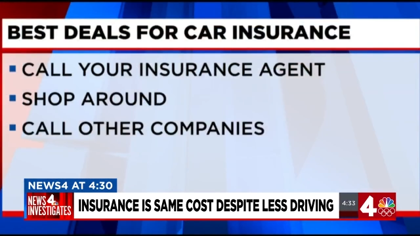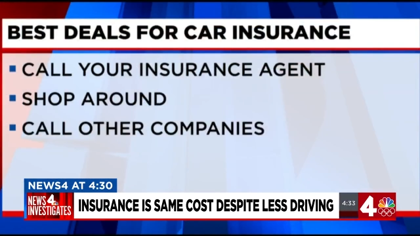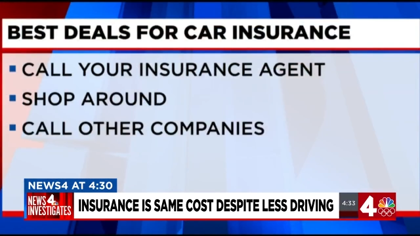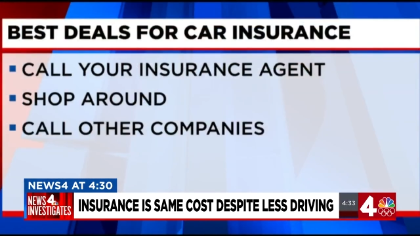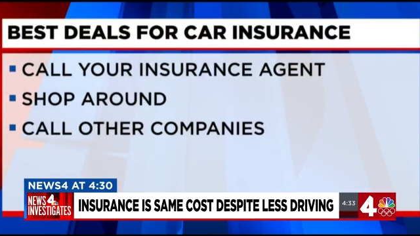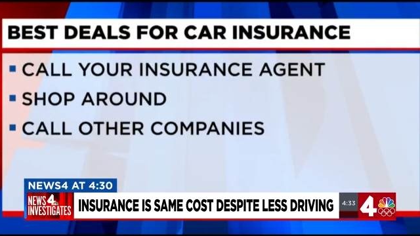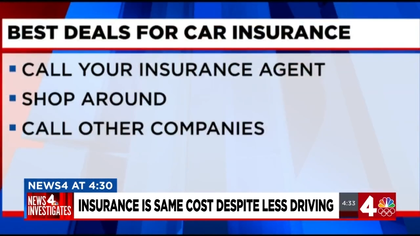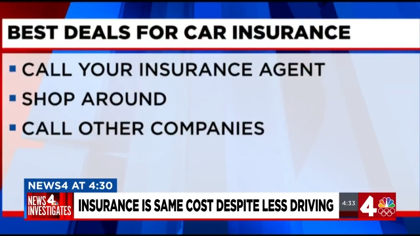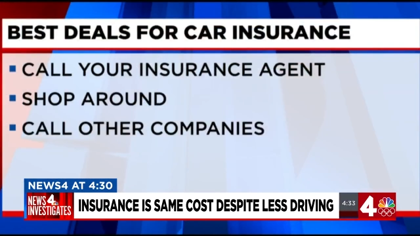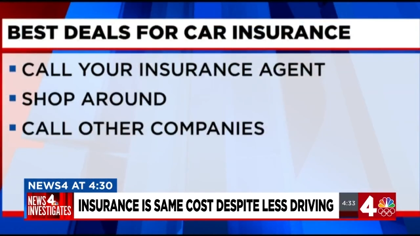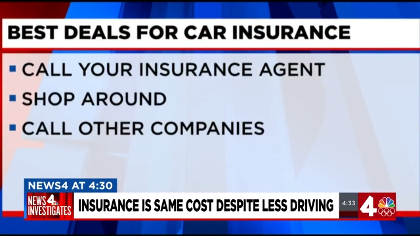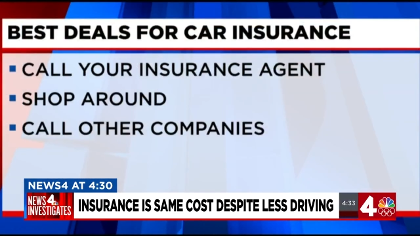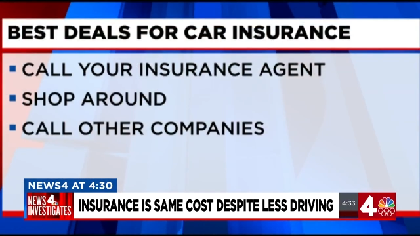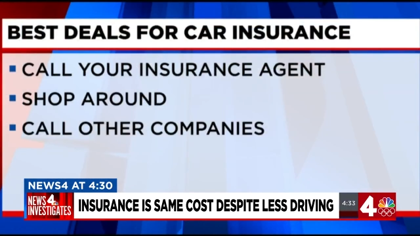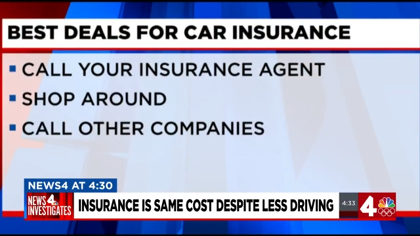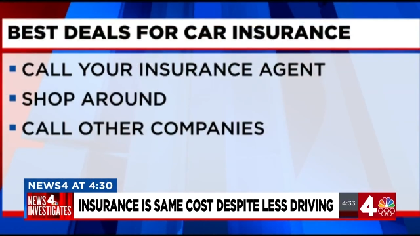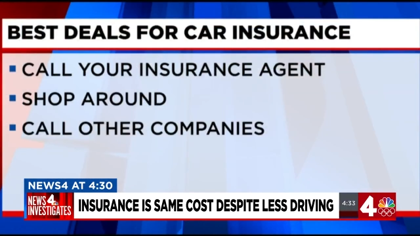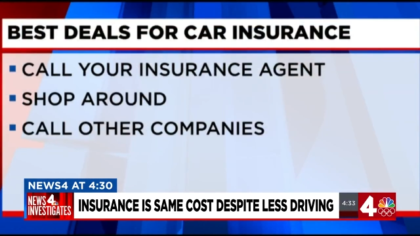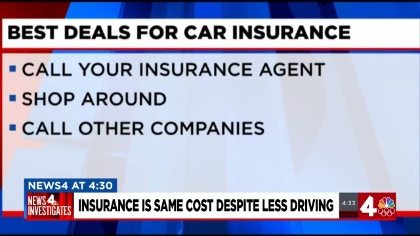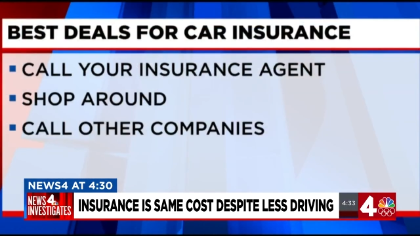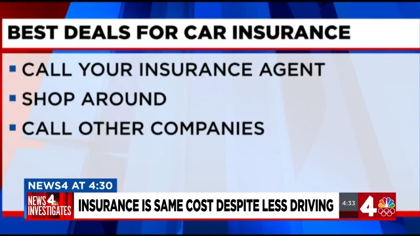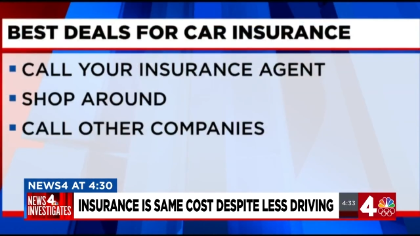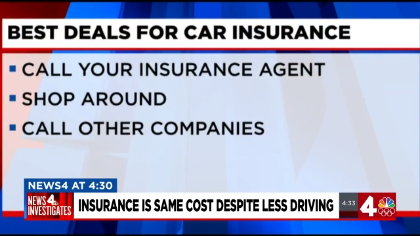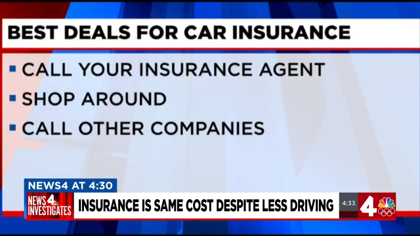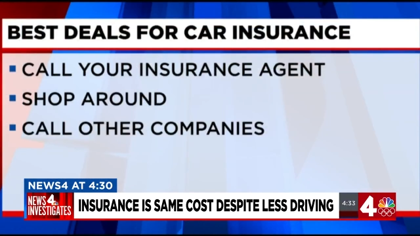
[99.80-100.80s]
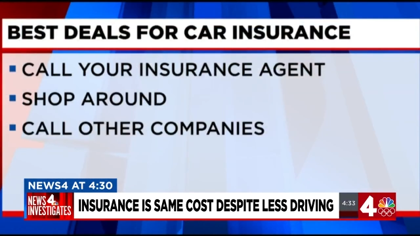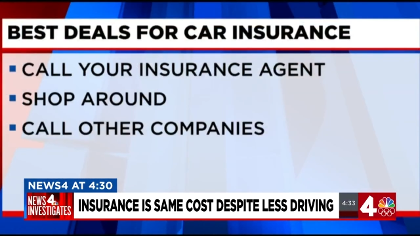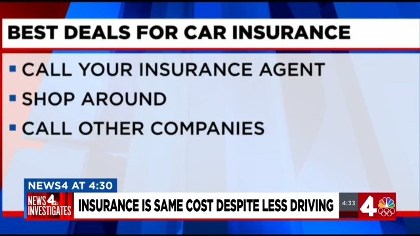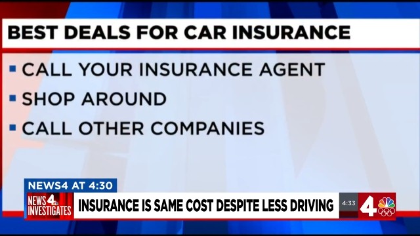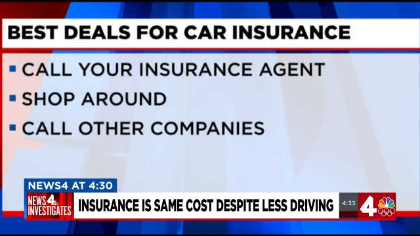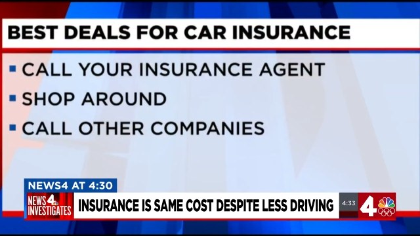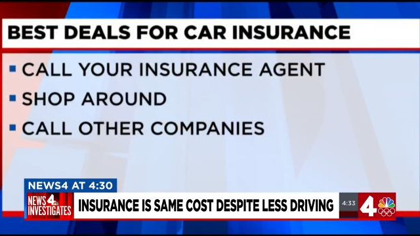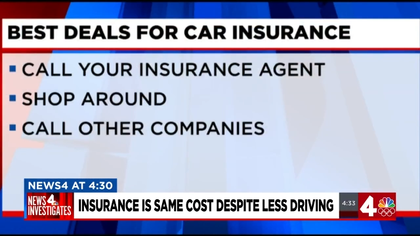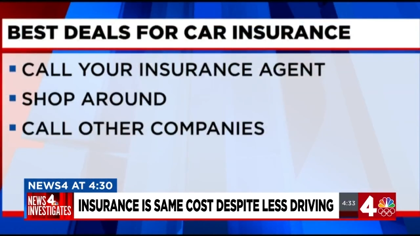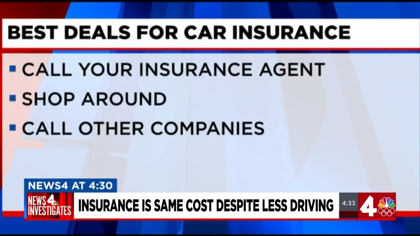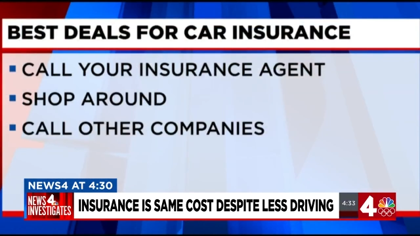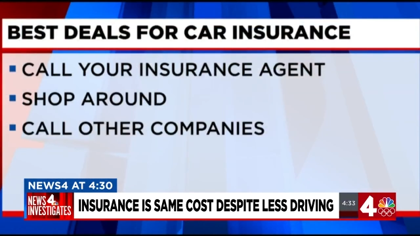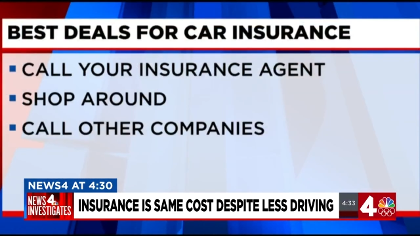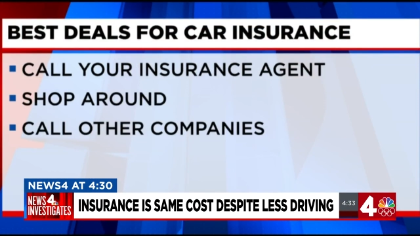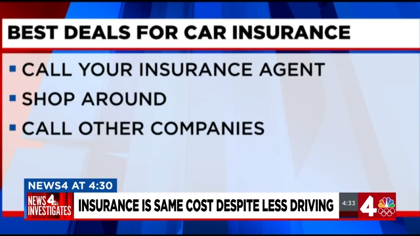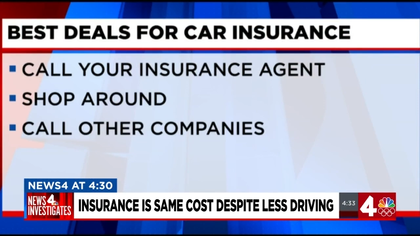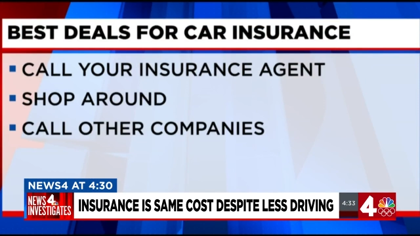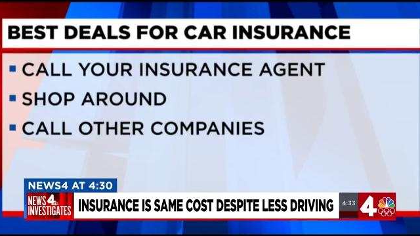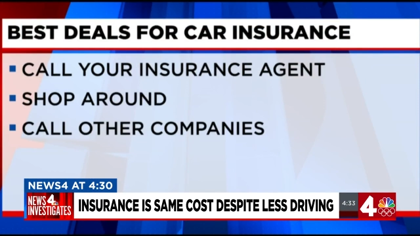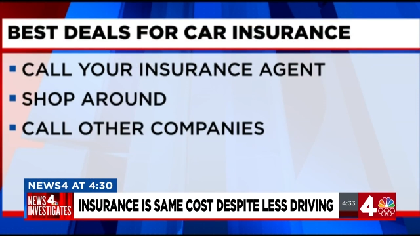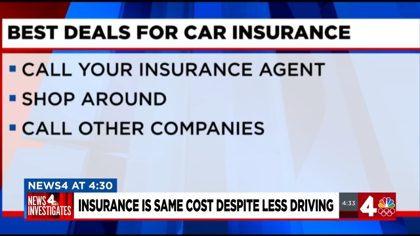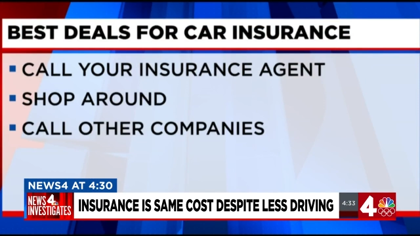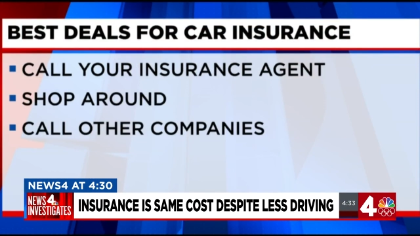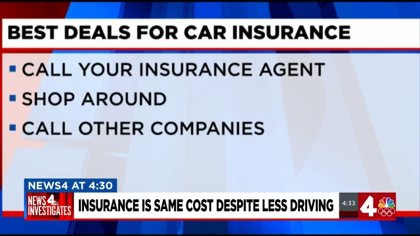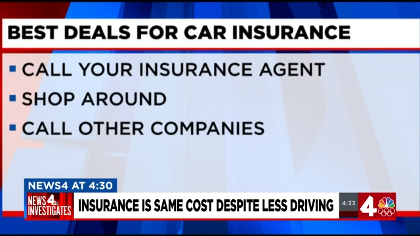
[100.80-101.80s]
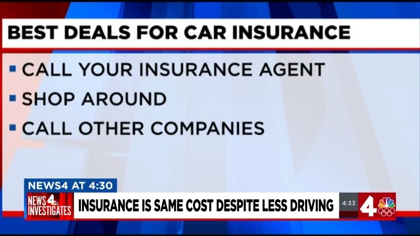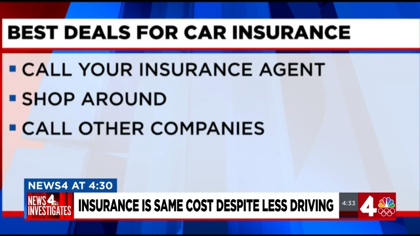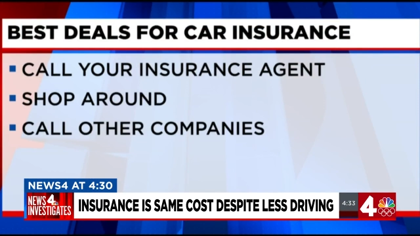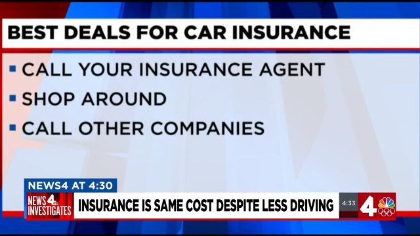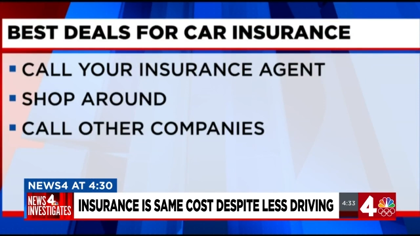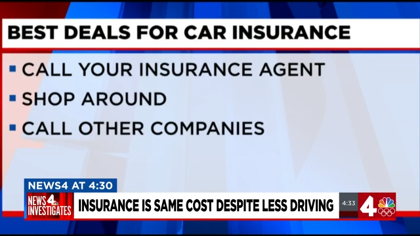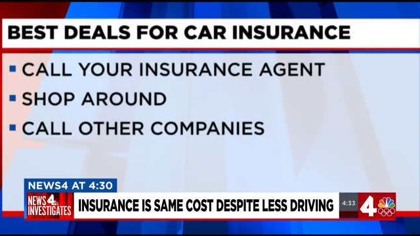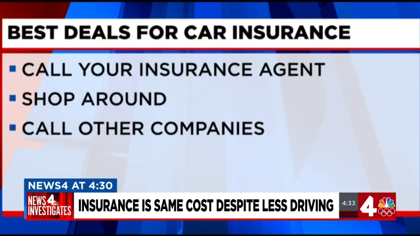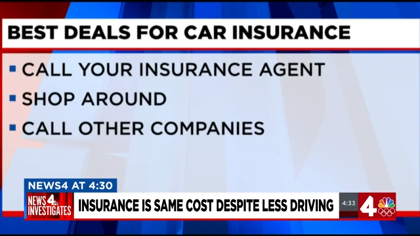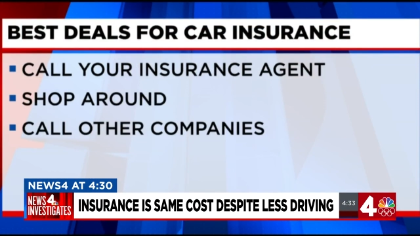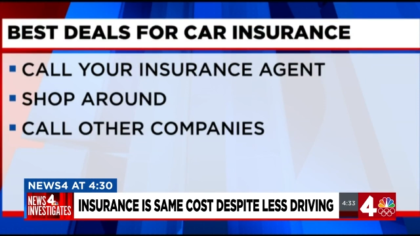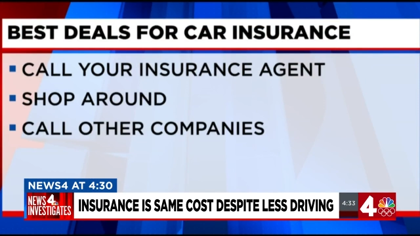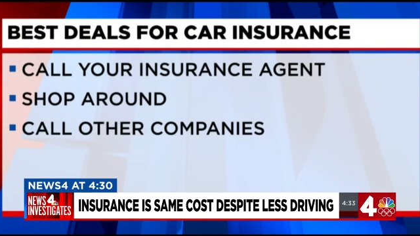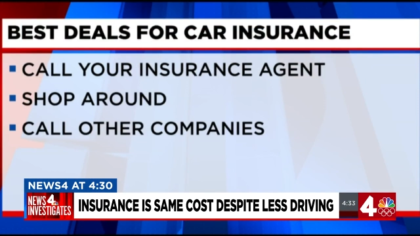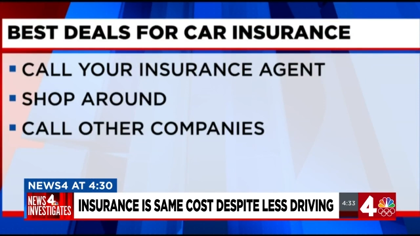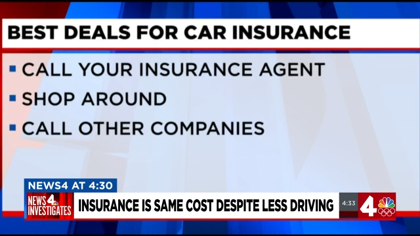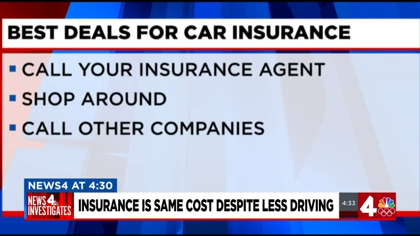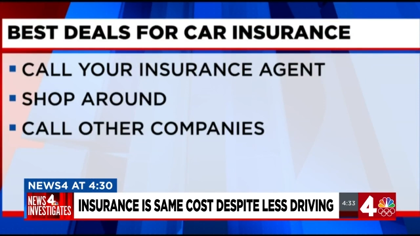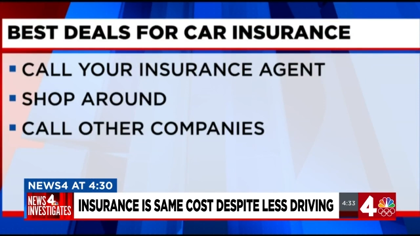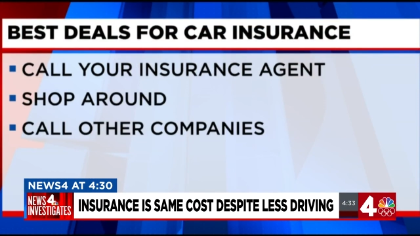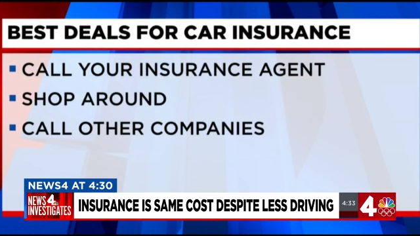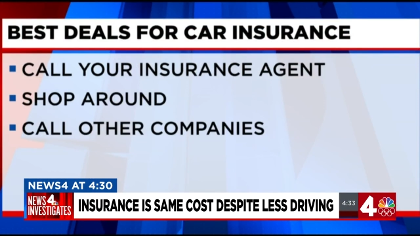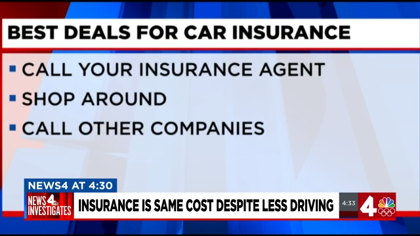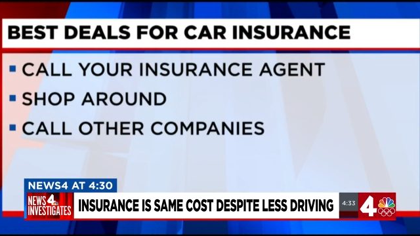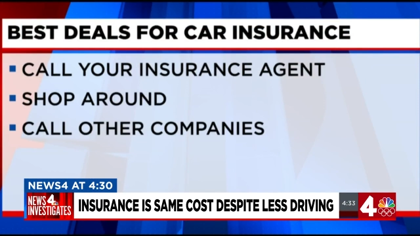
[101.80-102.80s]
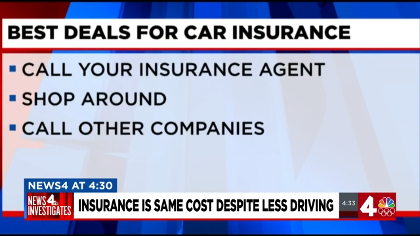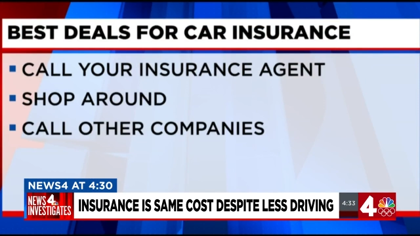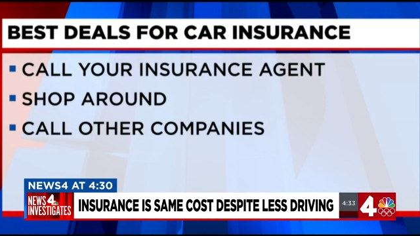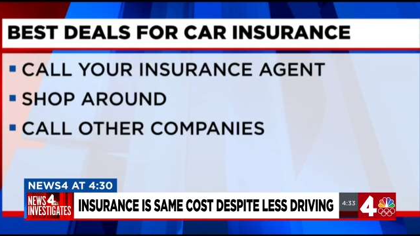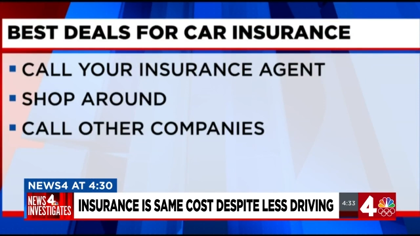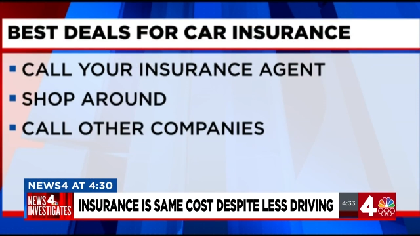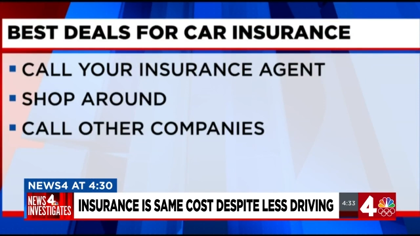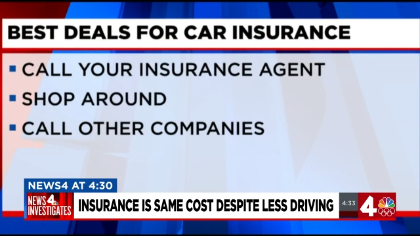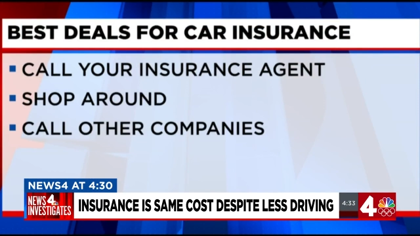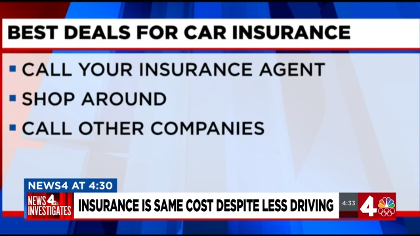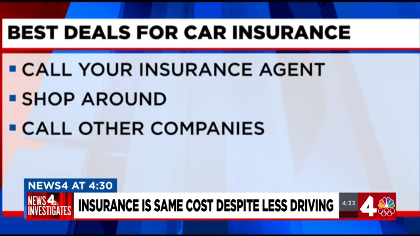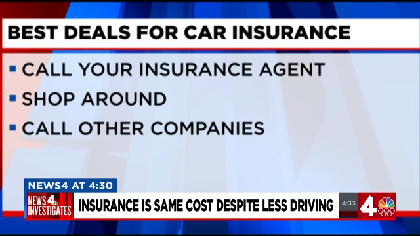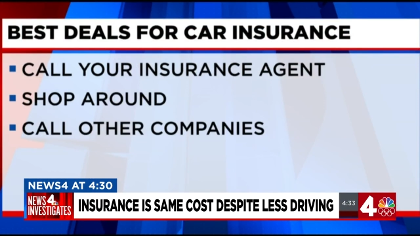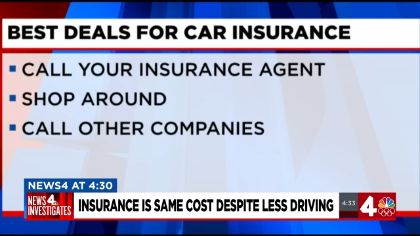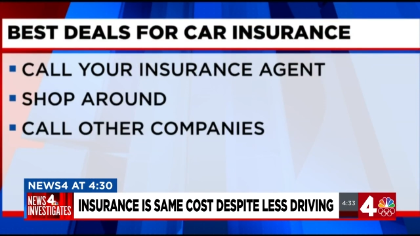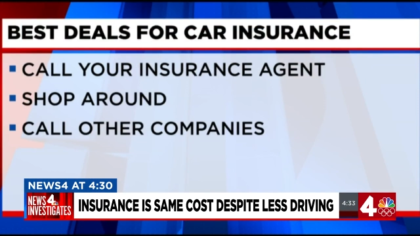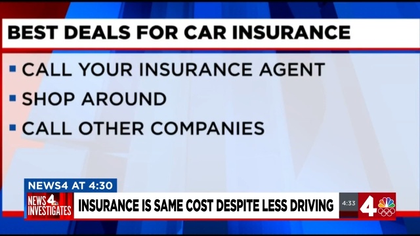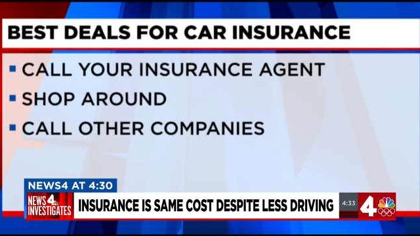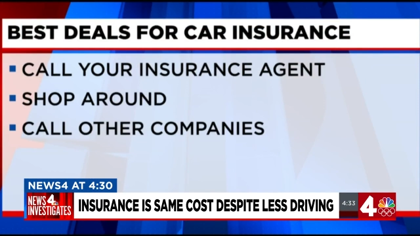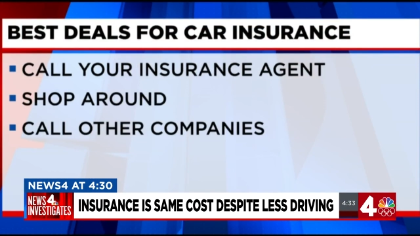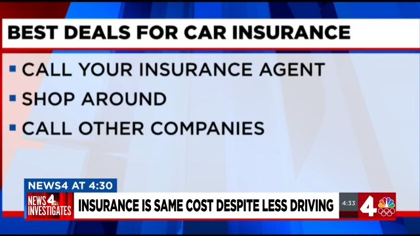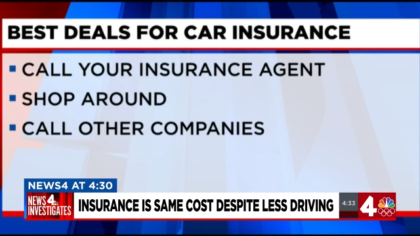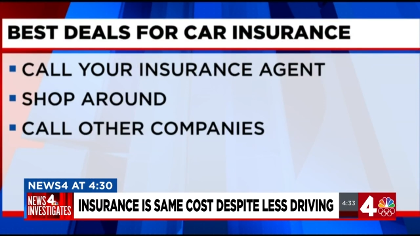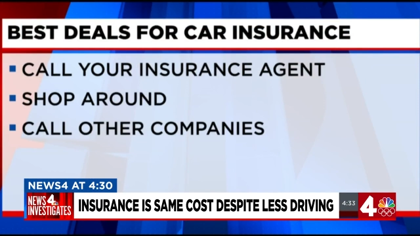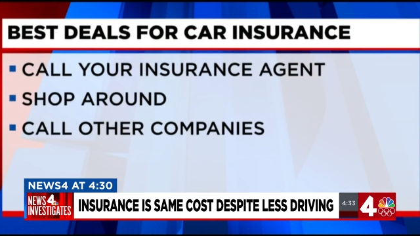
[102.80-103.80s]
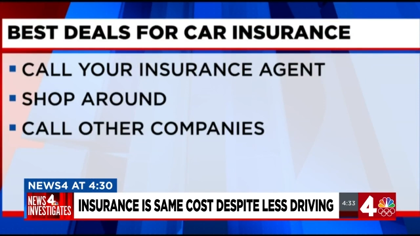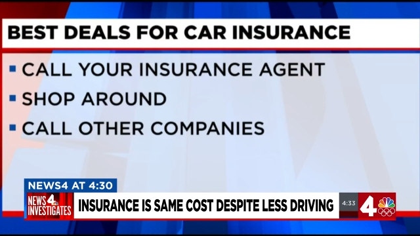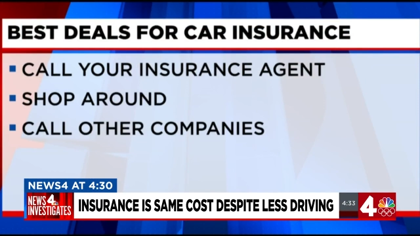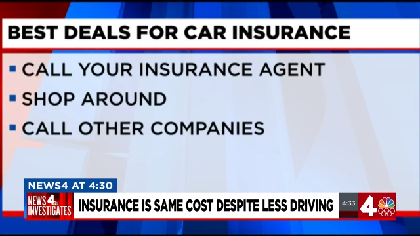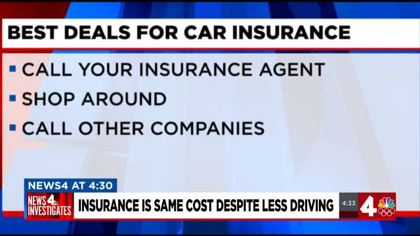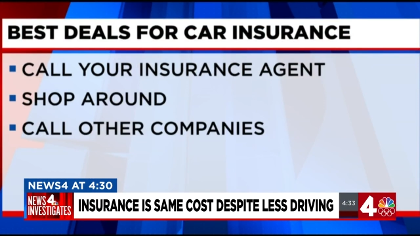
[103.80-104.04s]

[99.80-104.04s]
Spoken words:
Nobody's mouth can be seen.